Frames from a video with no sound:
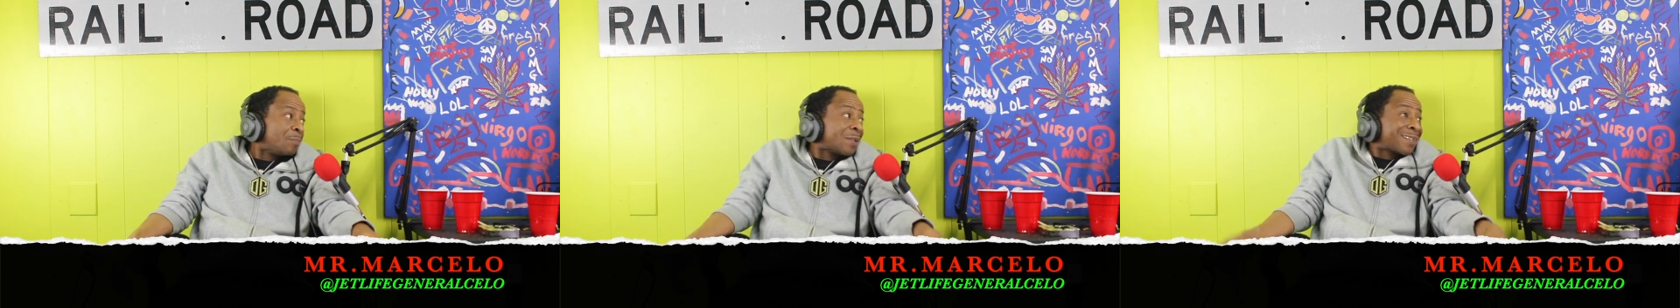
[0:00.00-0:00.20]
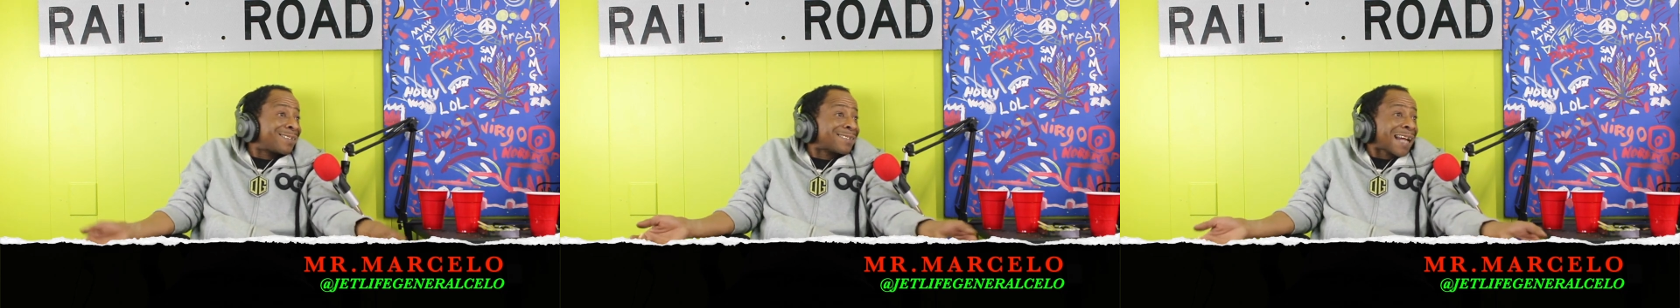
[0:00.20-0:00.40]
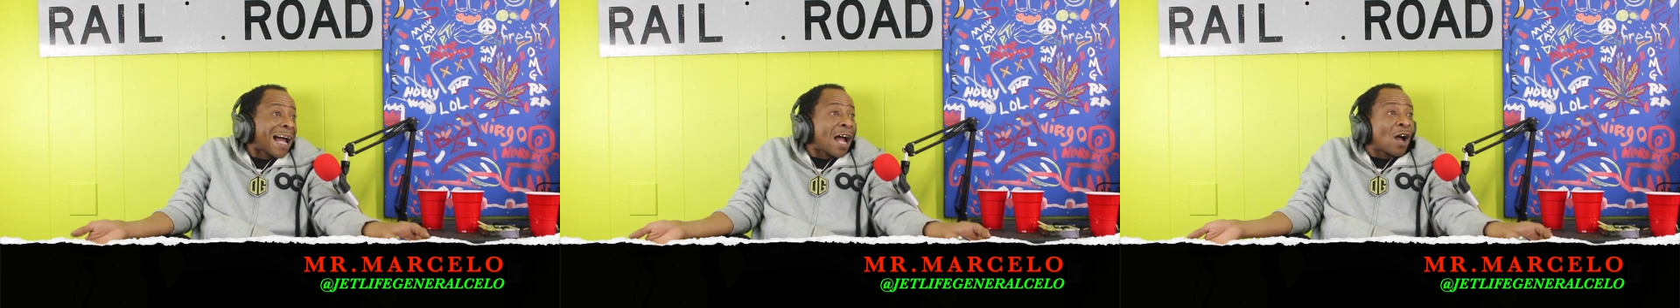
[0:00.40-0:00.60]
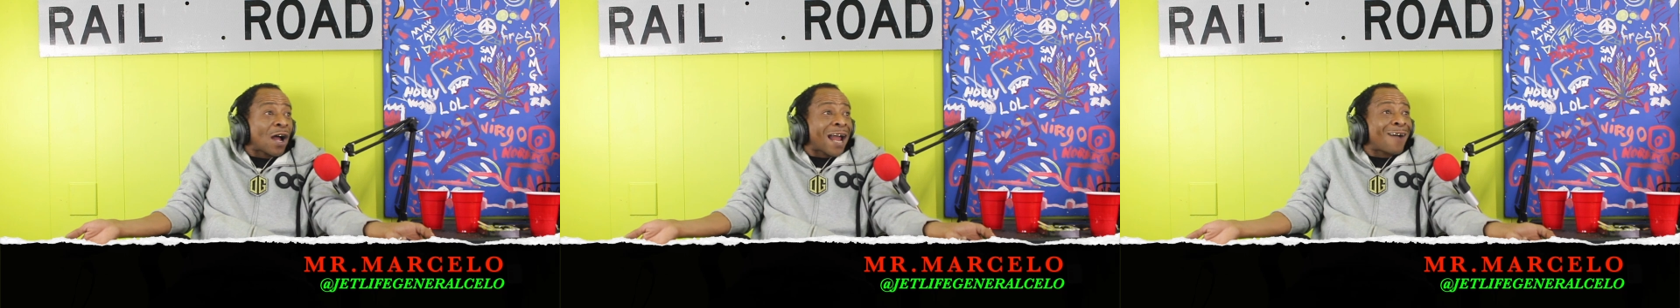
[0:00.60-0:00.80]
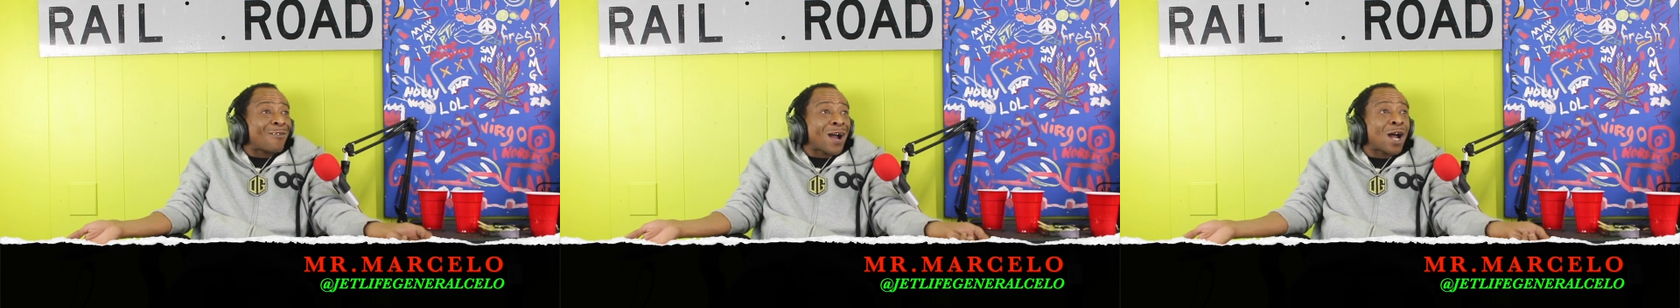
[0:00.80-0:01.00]
Because
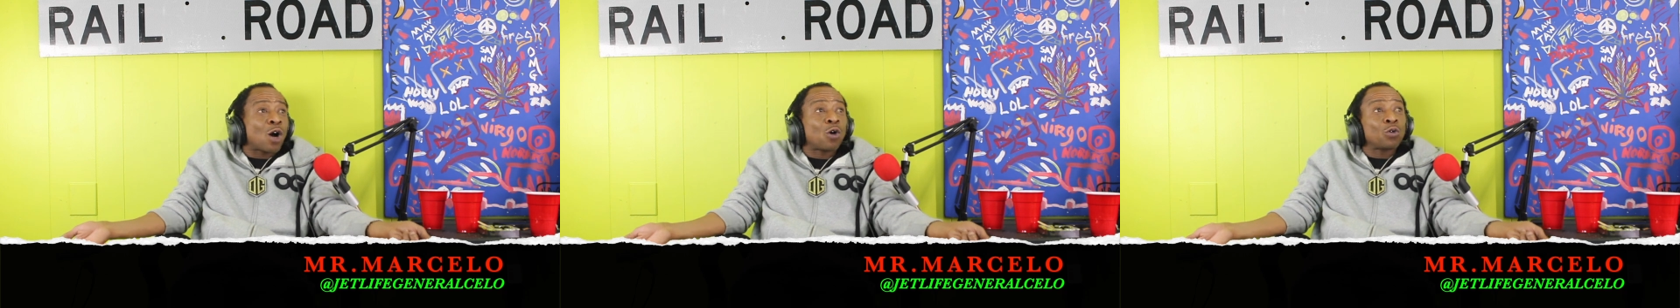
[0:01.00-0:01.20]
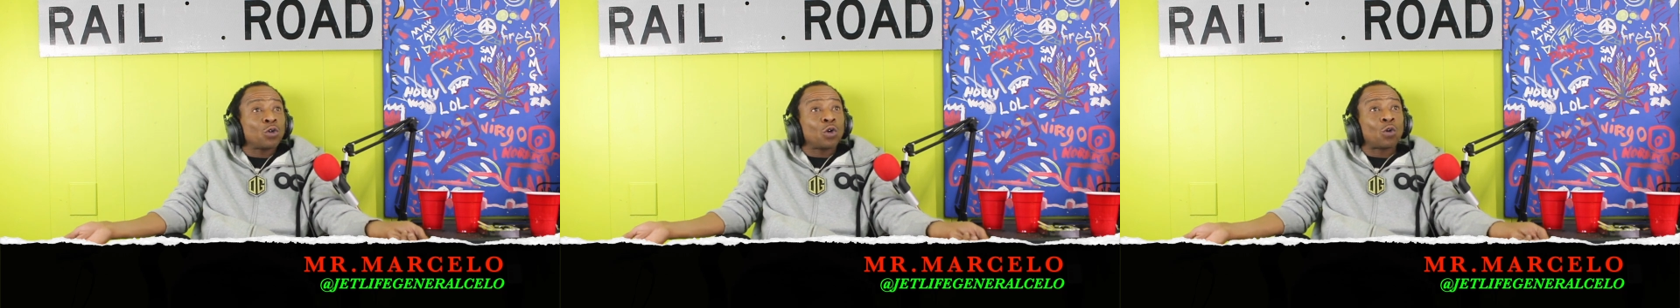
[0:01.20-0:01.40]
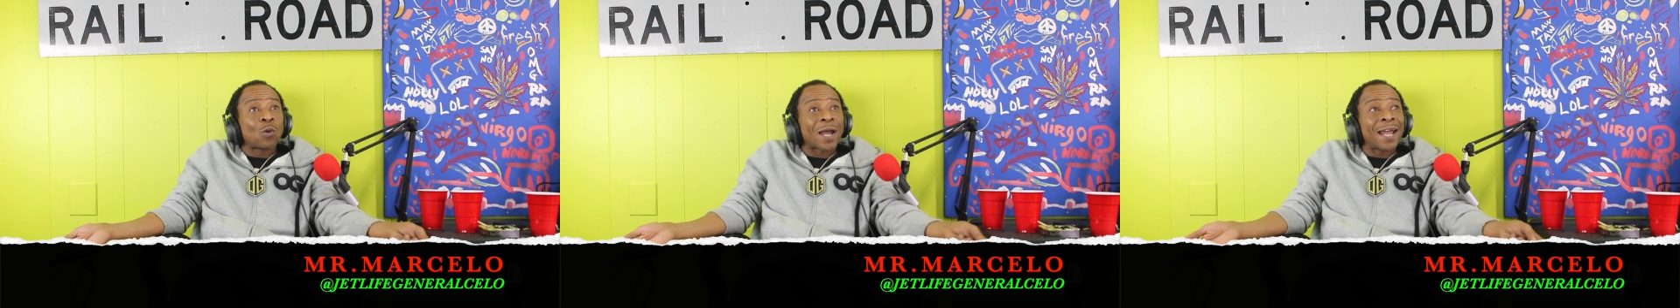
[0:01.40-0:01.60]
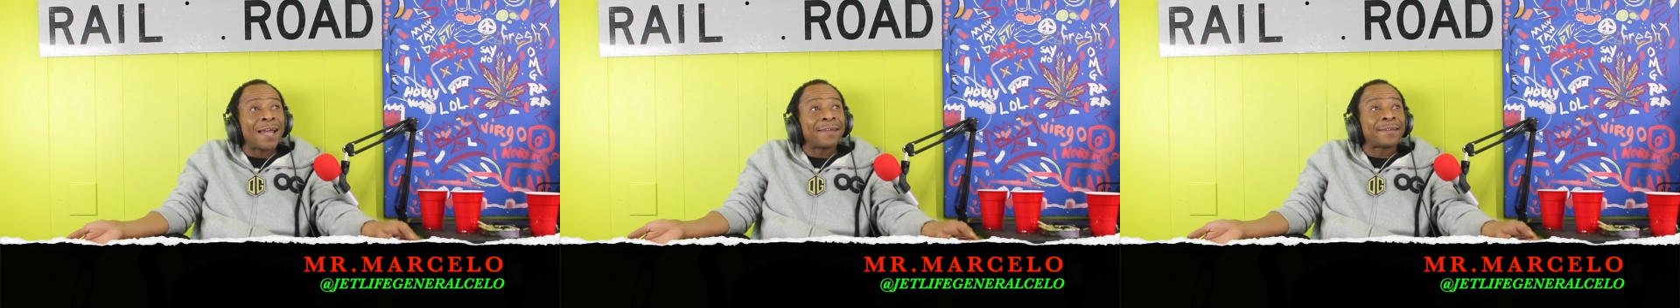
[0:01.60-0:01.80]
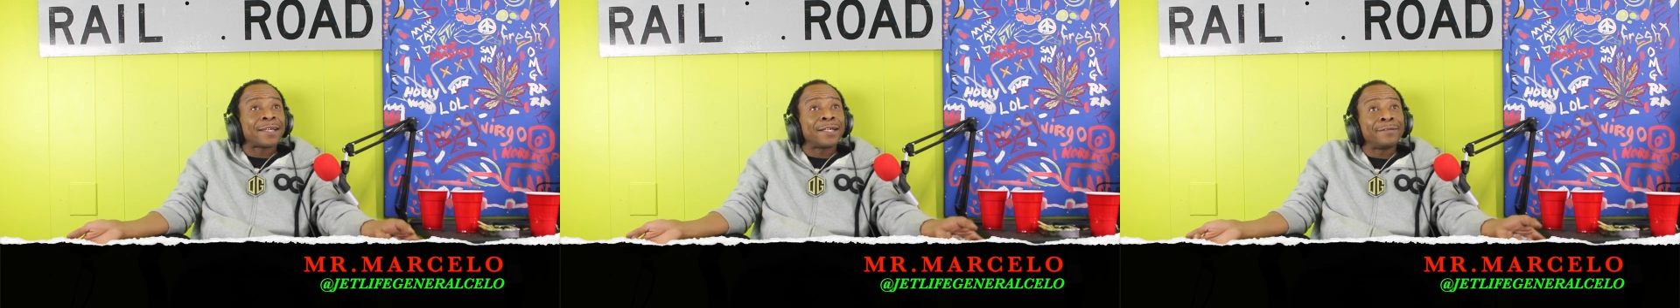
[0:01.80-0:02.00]
I, I, I don't know
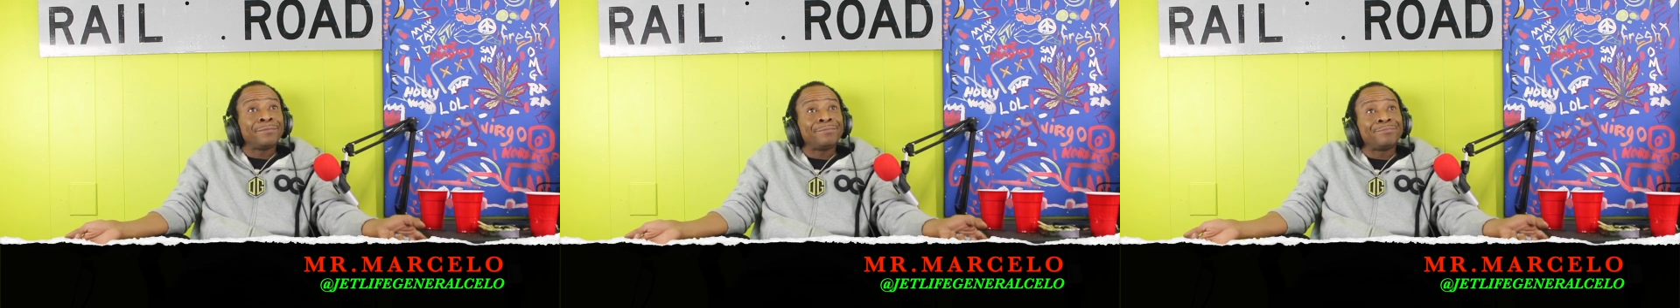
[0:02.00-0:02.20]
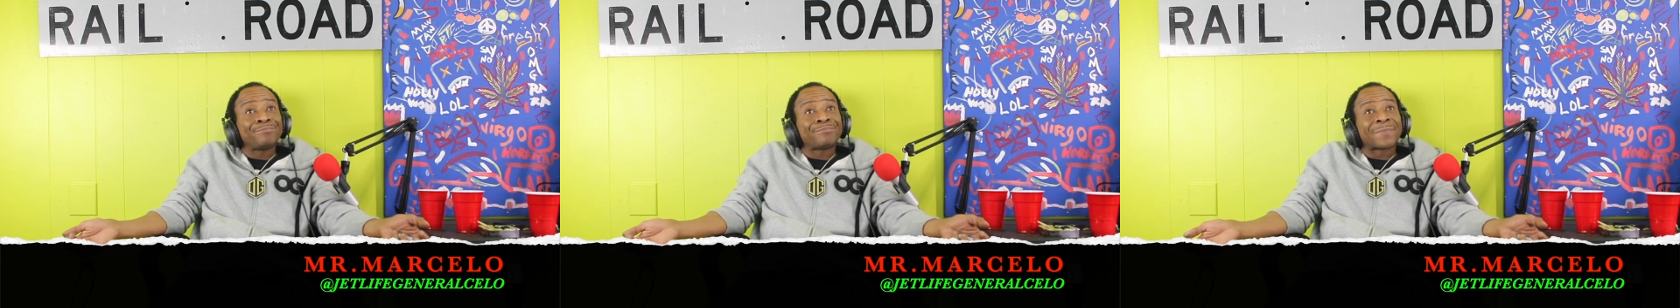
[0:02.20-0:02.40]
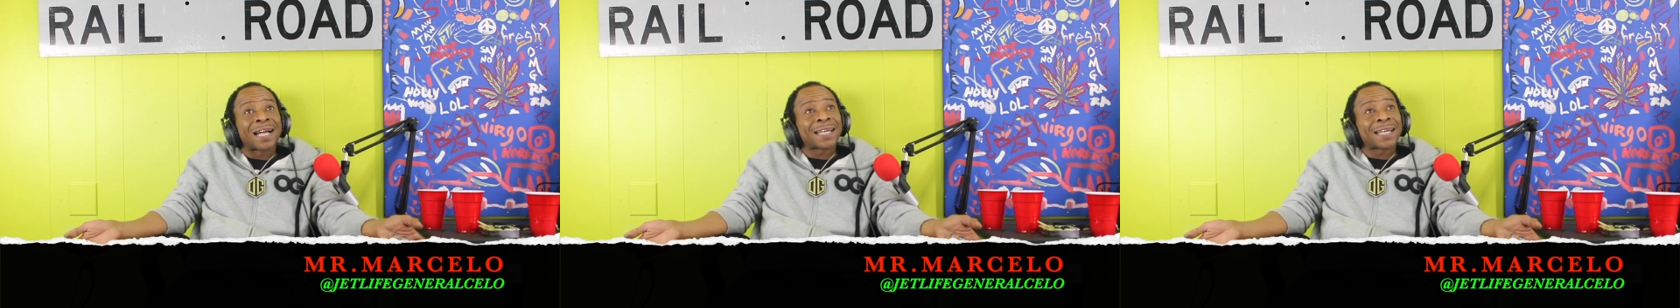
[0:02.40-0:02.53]
as in